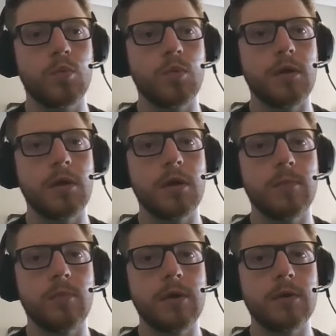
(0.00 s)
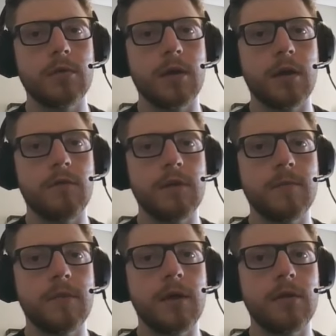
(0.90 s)
Yep, we don't have an
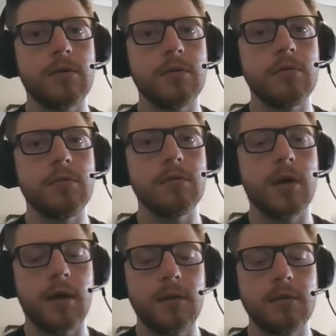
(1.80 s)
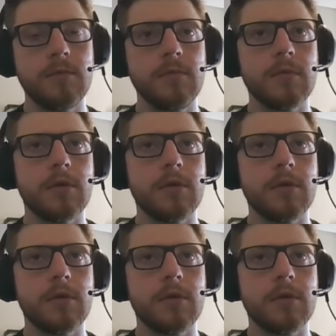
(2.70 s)
update to do item.